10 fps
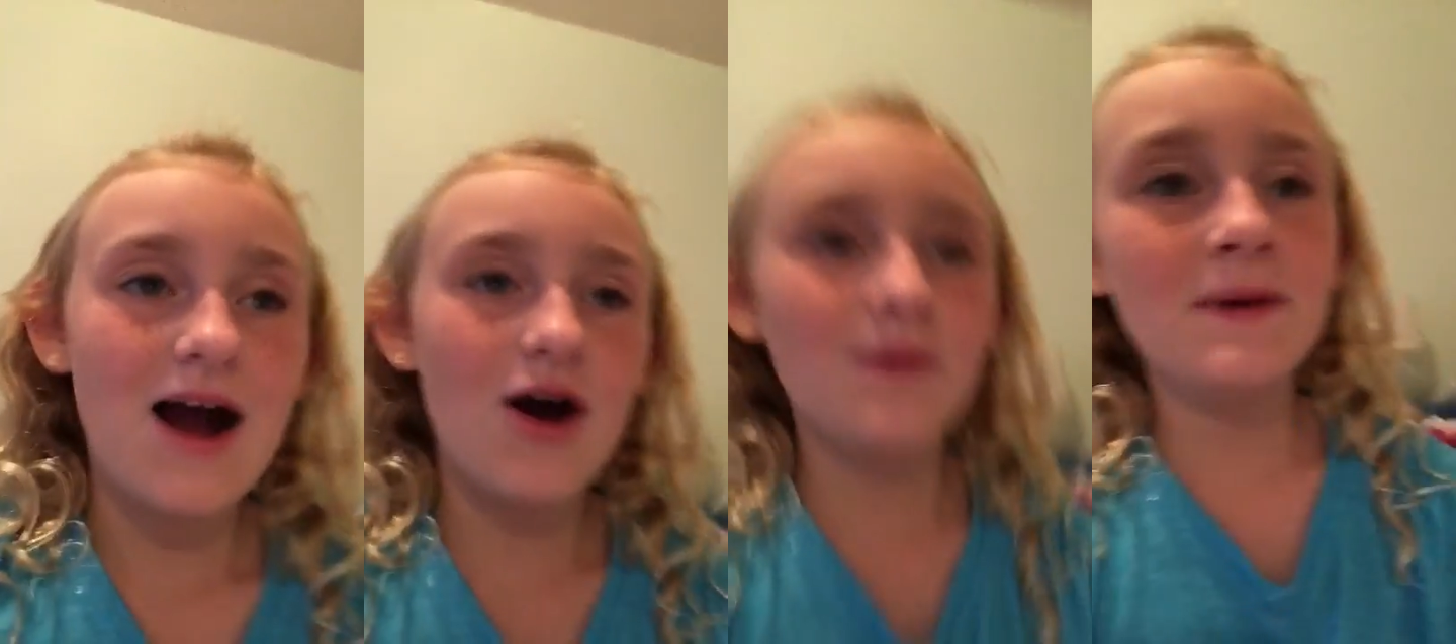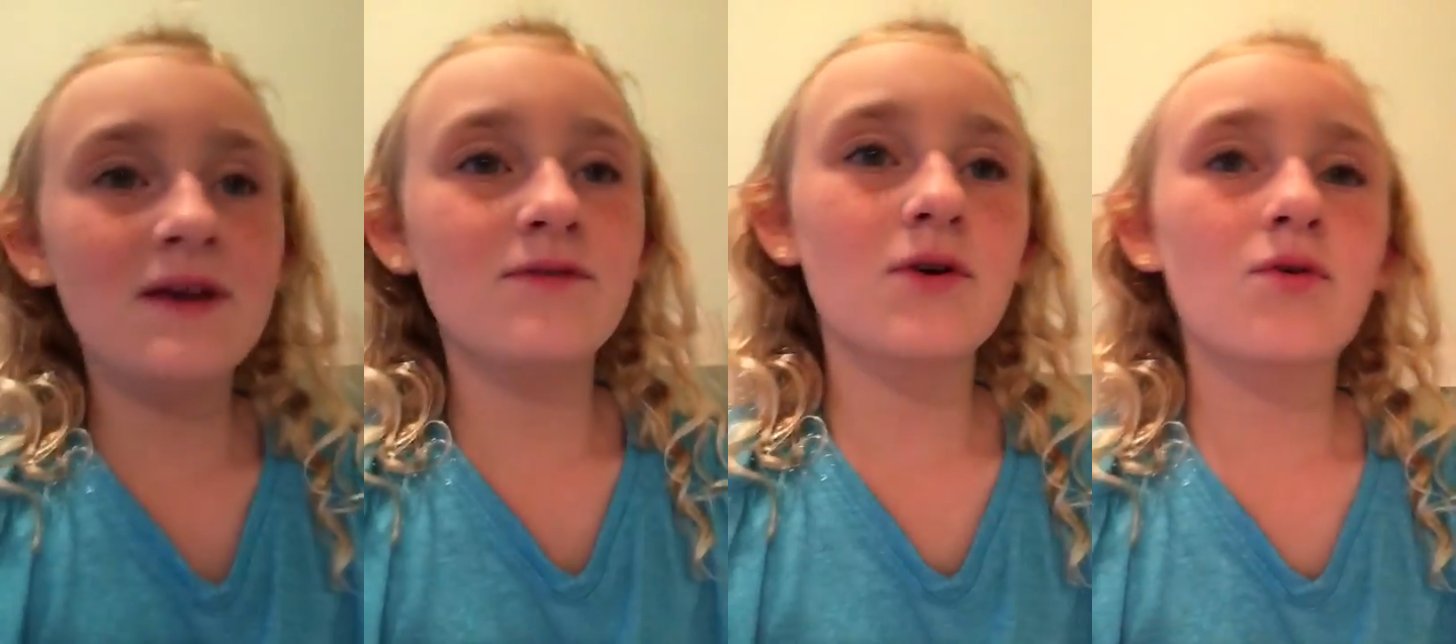I'll
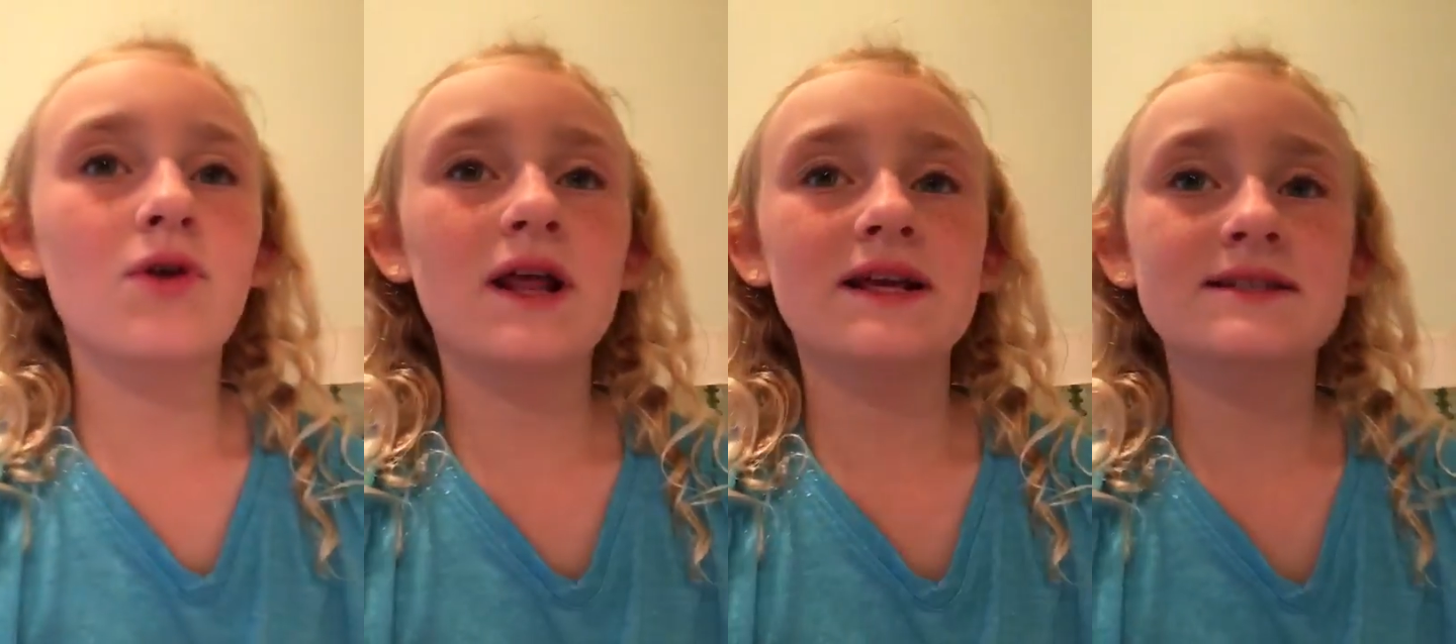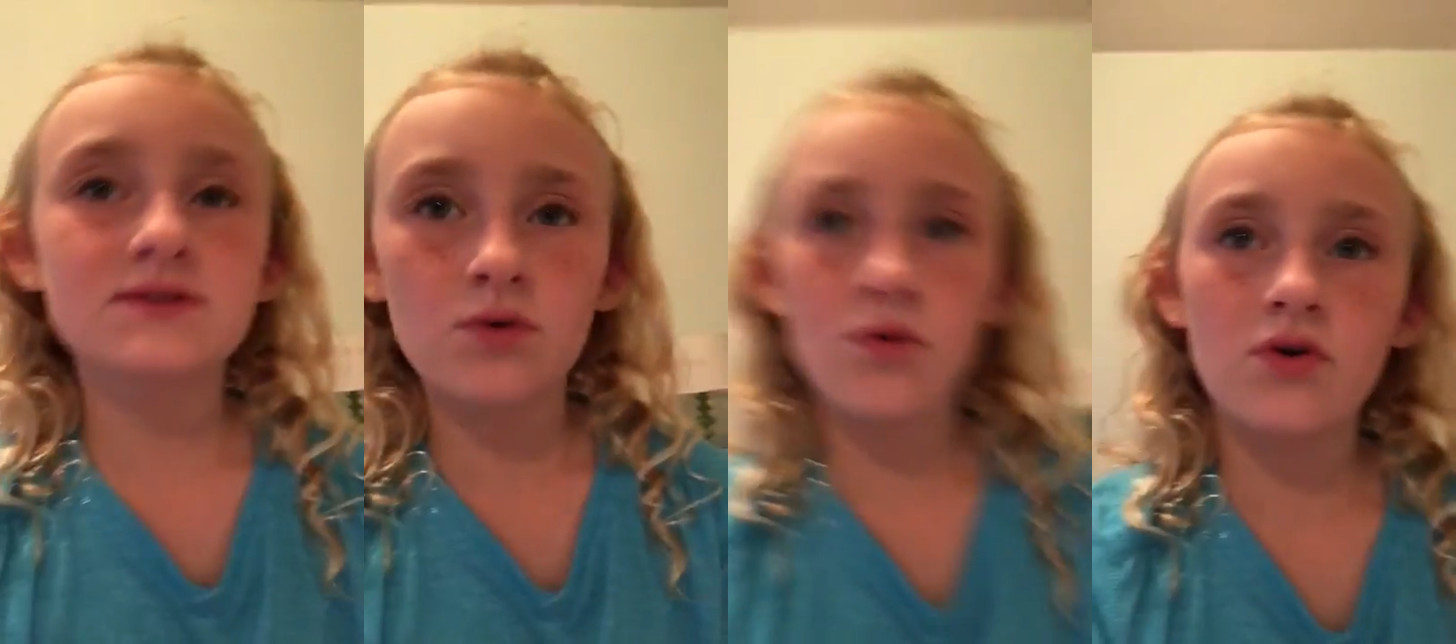be recording
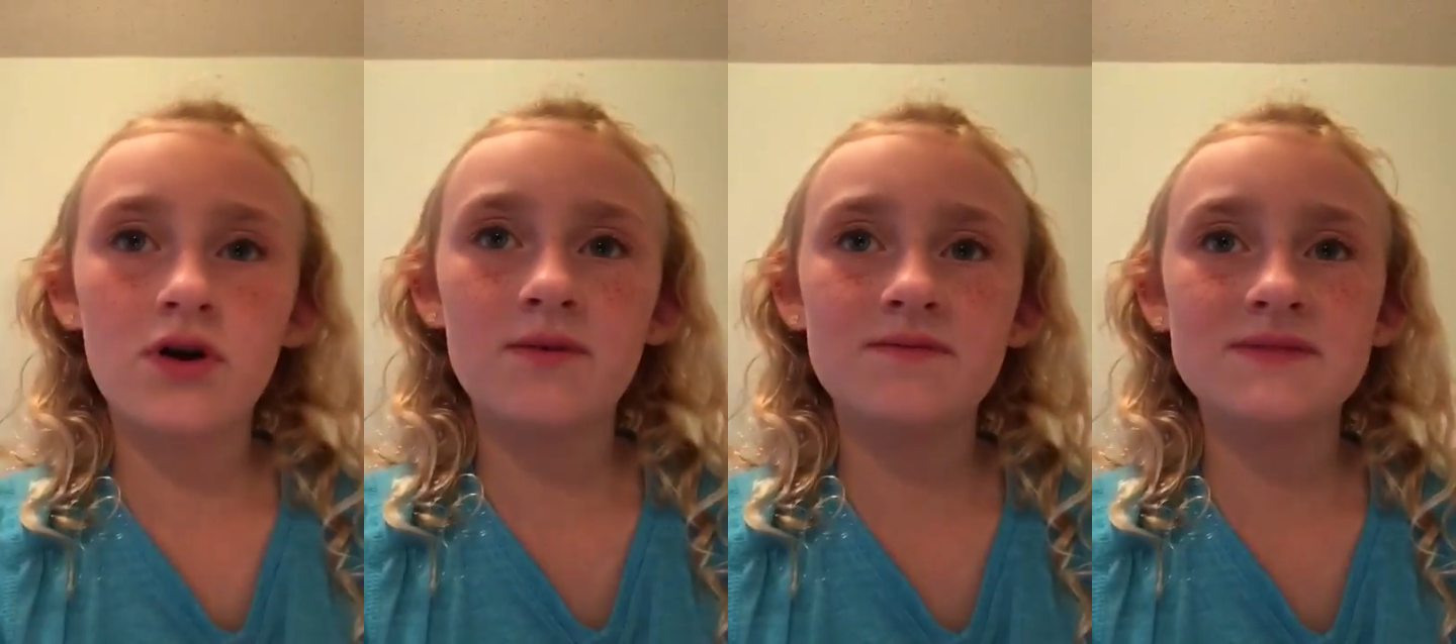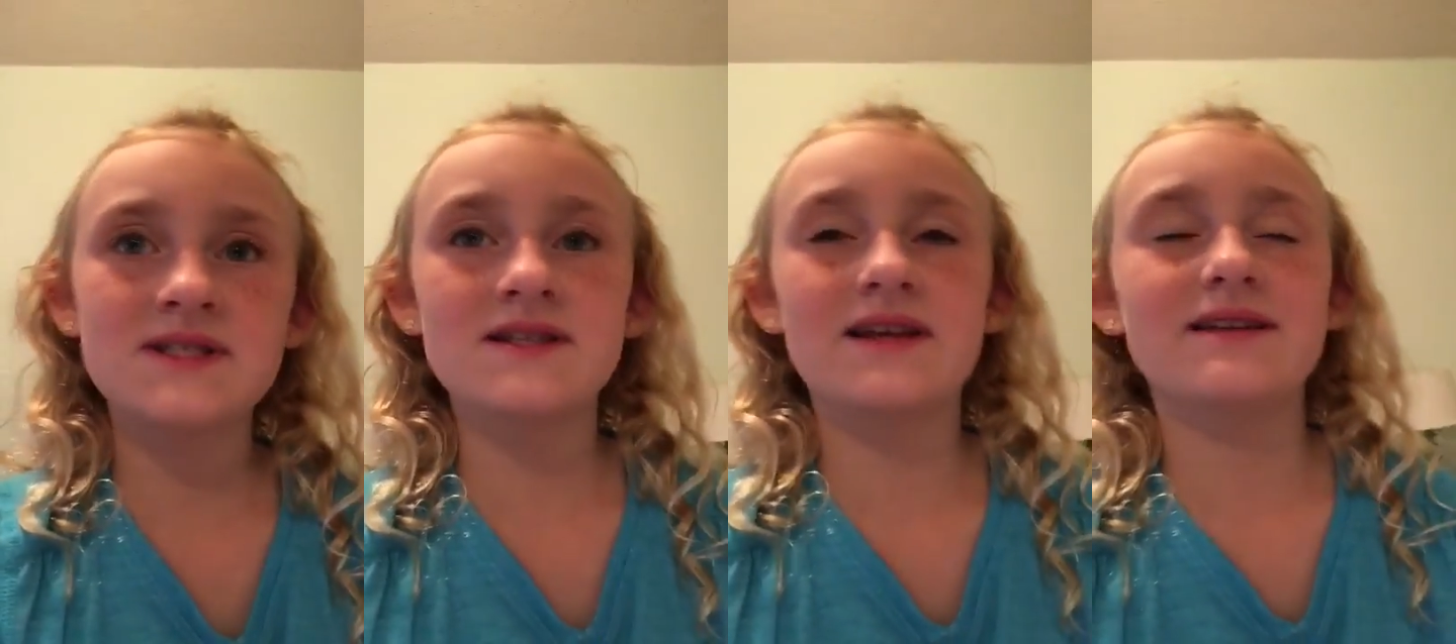
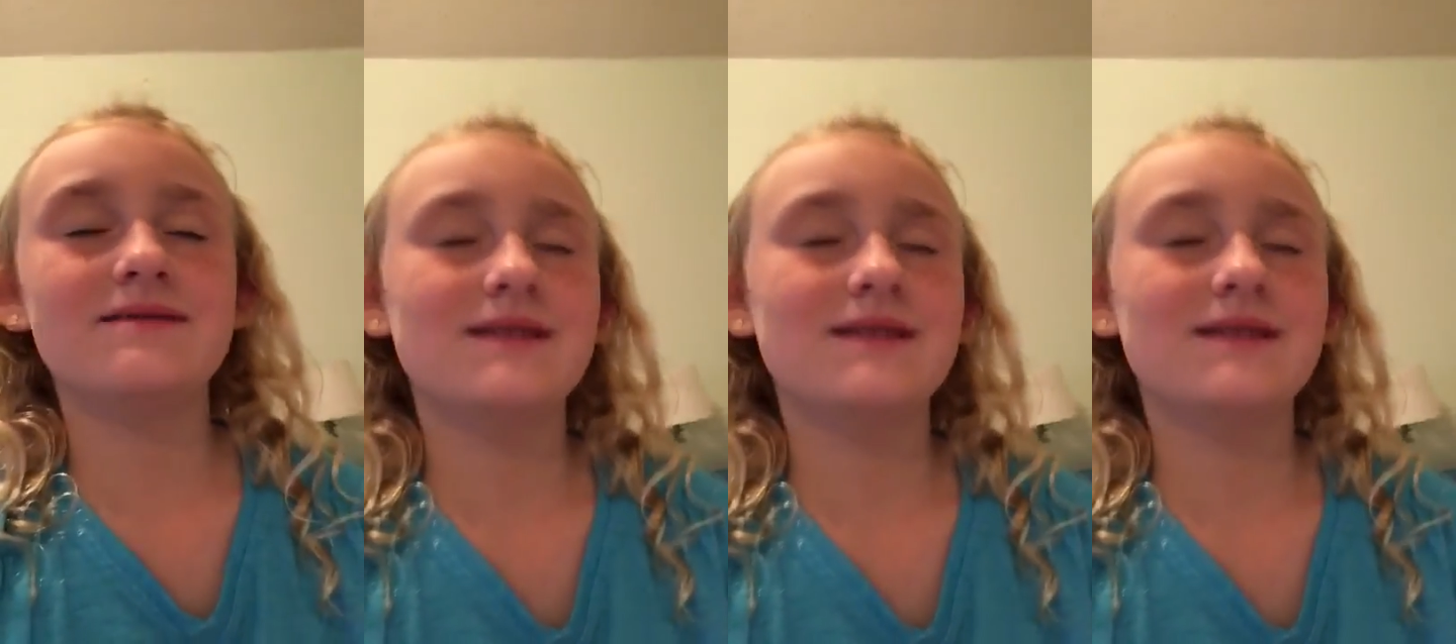storms, like,